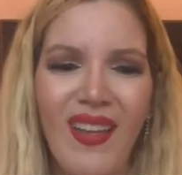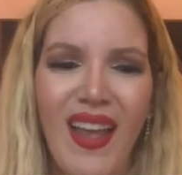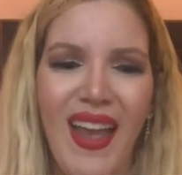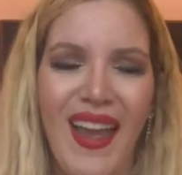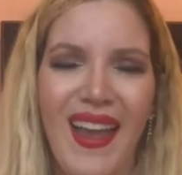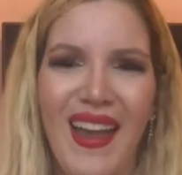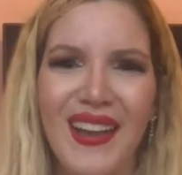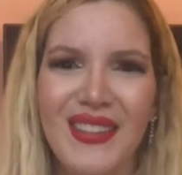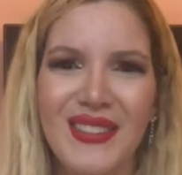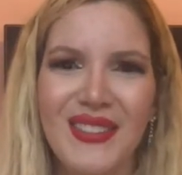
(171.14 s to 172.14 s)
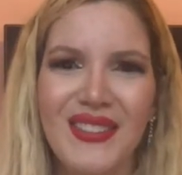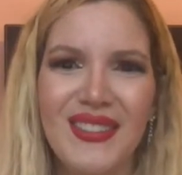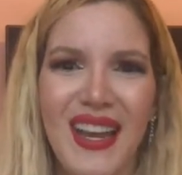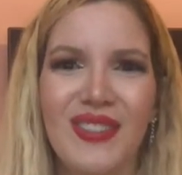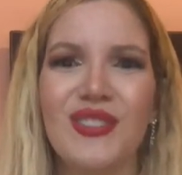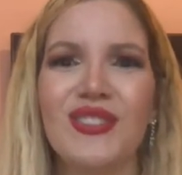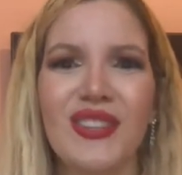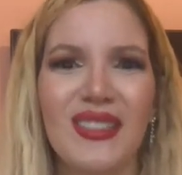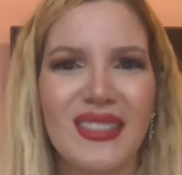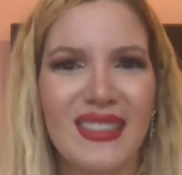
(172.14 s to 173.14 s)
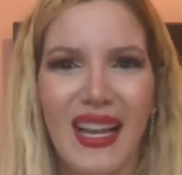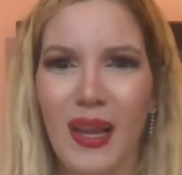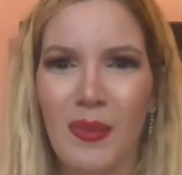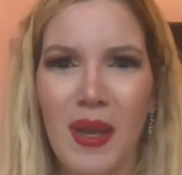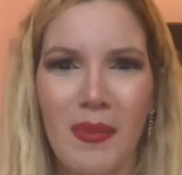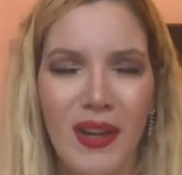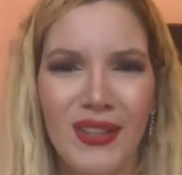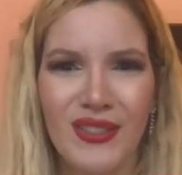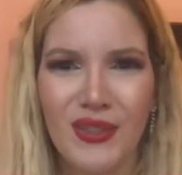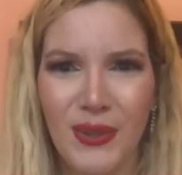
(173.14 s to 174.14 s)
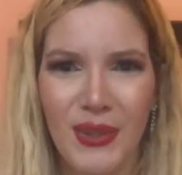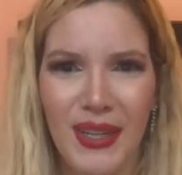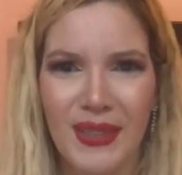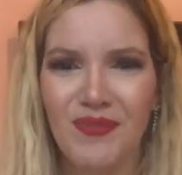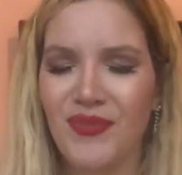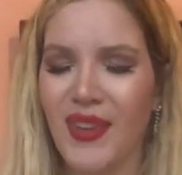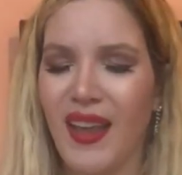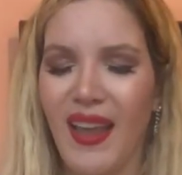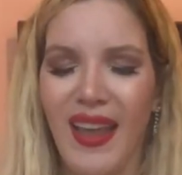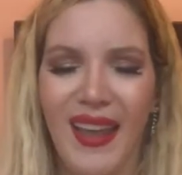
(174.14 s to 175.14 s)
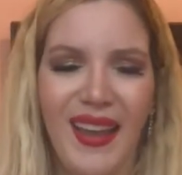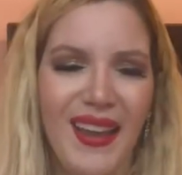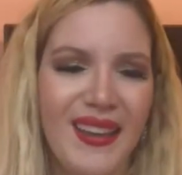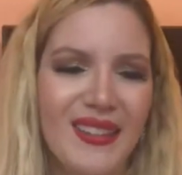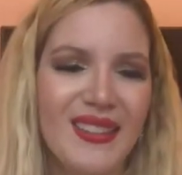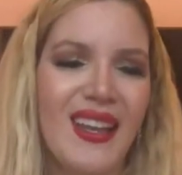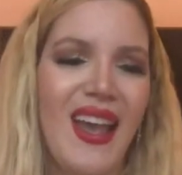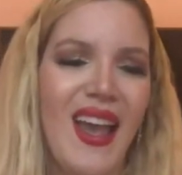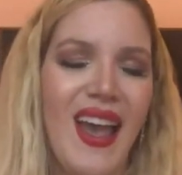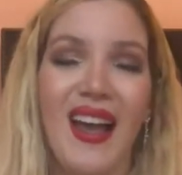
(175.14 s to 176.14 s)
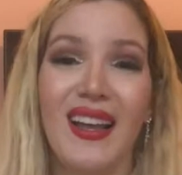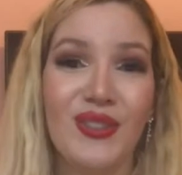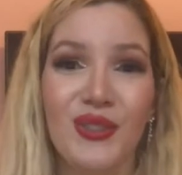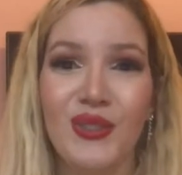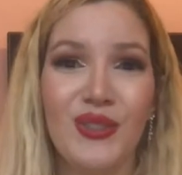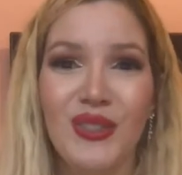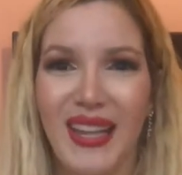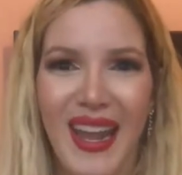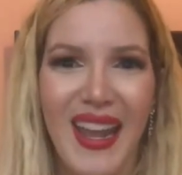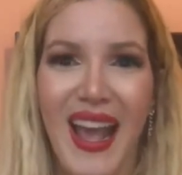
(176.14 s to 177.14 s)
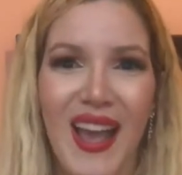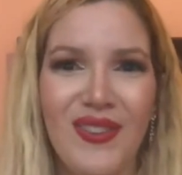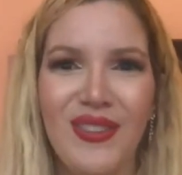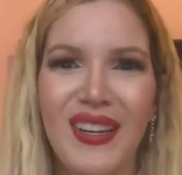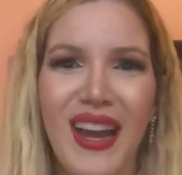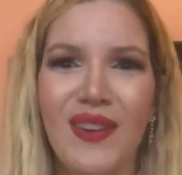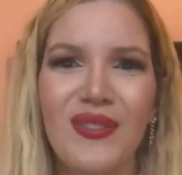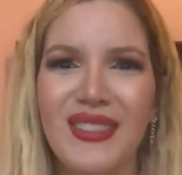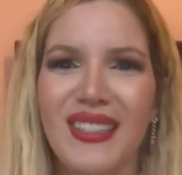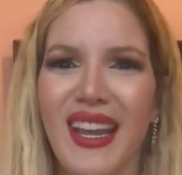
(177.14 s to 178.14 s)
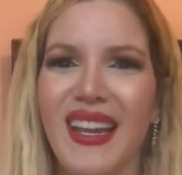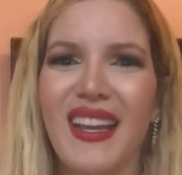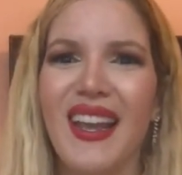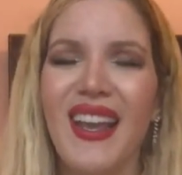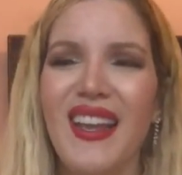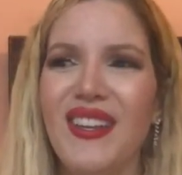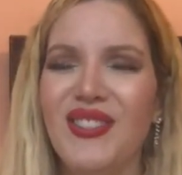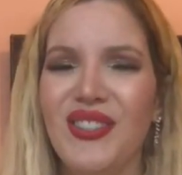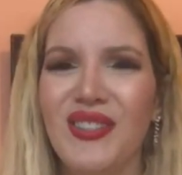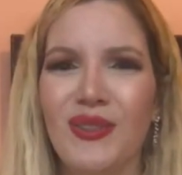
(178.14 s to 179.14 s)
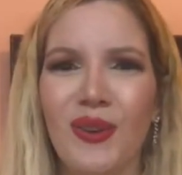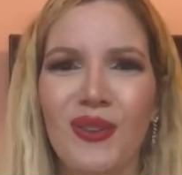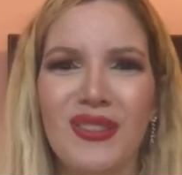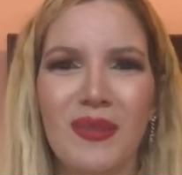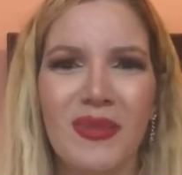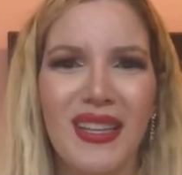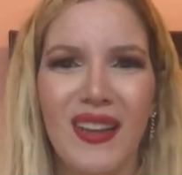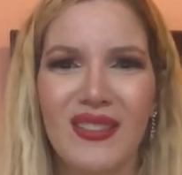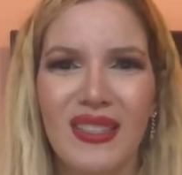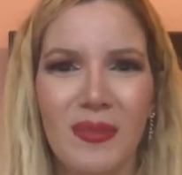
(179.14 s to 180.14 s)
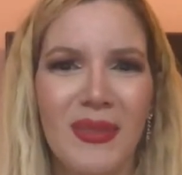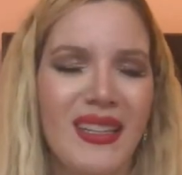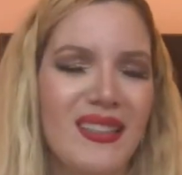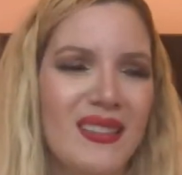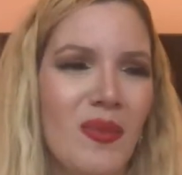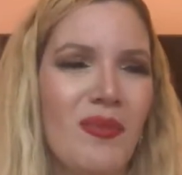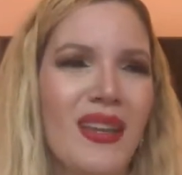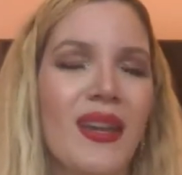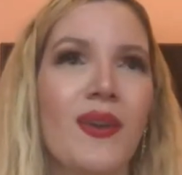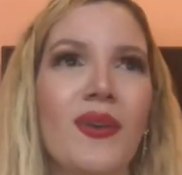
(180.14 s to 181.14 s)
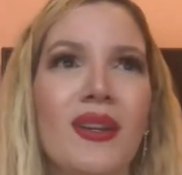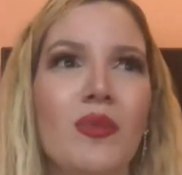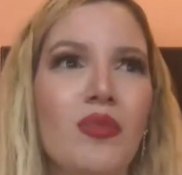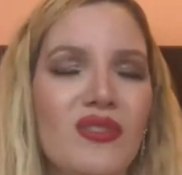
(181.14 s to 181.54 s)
And then she started telling me about her story, and to today, every day she throws something else at me, some incredible